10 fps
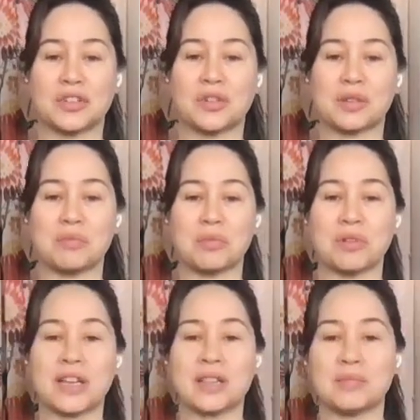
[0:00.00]
you can
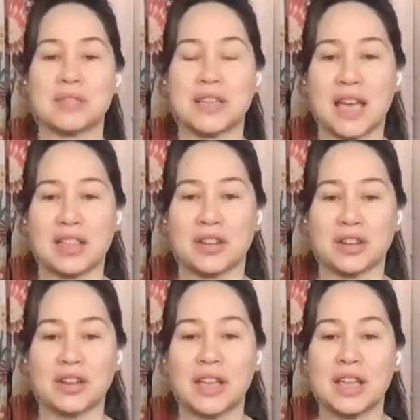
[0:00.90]
bring them
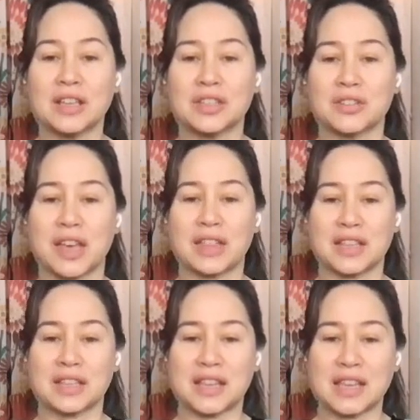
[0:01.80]
together so that
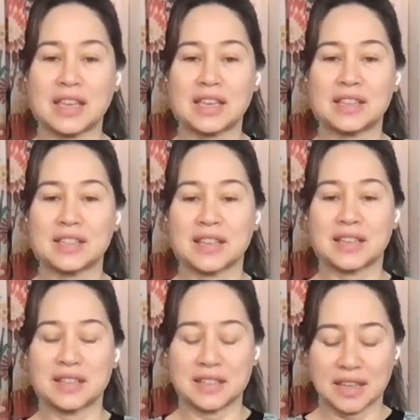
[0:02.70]
the knees
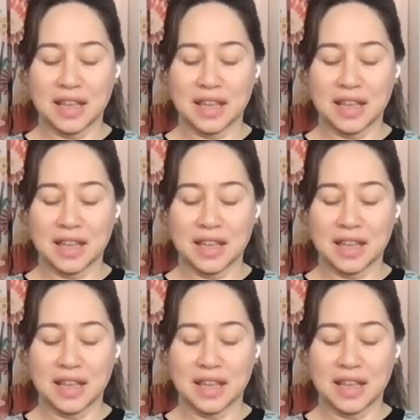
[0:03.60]
and